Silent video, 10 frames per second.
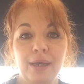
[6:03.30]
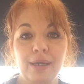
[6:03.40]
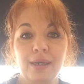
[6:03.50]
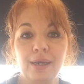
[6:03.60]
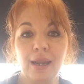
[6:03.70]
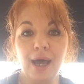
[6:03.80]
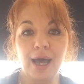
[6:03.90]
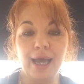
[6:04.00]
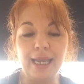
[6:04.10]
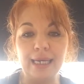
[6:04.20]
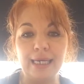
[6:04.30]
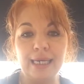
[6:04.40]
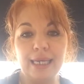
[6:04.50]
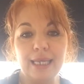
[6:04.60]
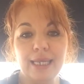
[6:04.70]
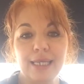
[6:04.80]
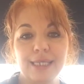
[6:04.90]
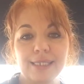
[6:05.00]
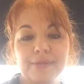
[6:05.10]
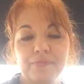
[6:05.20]
9
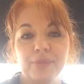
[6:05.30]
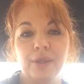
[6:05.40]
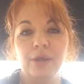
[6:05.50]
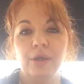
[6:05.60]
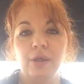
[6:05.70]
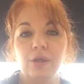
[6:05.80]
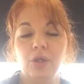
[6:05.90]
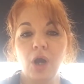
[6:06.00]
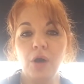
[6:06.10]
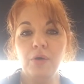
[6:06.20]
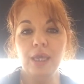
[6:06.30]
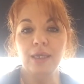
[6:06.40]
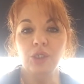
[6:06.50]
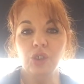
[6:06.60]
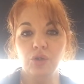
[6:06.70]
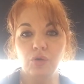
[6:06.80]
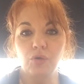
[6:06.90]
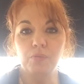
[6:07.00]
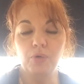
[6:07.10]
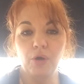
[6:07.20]
is go into your
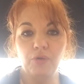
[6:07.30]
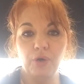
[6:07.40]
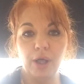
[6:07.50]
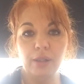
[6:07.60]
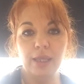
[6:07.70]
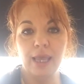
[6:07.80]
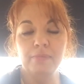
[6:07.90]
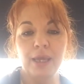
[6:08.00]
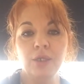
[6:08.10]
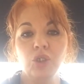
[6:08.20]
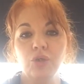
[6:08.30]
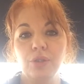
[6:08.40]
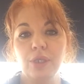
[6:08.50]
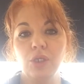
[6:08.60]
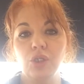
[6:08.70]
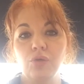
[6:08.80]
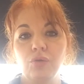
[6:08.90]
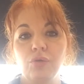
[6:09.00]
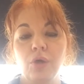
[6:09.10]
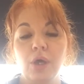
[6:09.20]
profile and make sure that
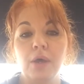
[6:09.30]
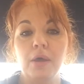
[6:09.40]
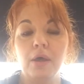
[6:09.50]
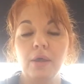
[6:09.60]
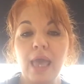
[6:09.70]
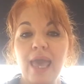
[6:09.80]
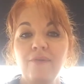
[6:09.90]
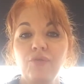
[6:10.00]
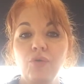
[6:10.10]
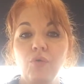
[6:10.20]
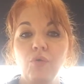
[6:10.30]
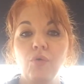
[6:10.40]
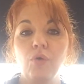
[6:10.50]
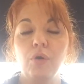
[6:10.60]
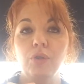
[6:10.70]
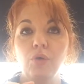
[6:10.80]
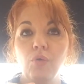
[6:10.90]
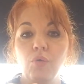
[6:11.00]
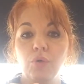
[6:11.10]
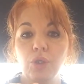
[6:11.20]
you have your
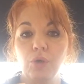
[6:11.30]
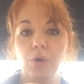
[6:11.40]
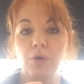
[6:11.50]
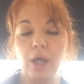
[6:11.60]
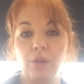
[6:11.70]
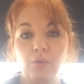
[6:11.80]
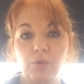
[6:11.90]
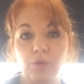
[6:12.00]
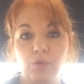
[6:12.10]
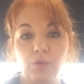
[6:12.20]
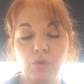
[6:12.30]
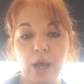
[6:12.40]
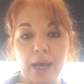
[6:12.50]
URL or your